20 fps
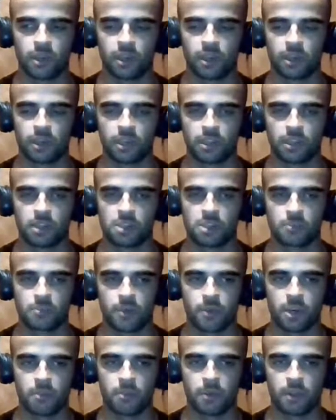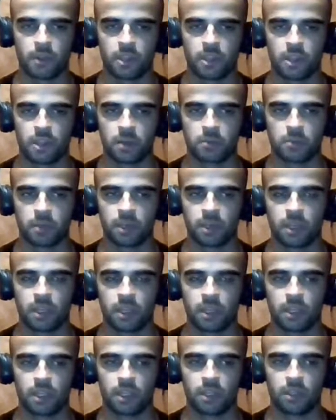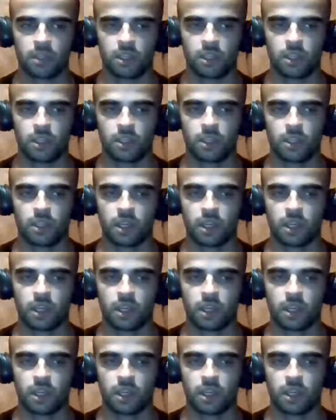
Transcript: I get inspired by them, and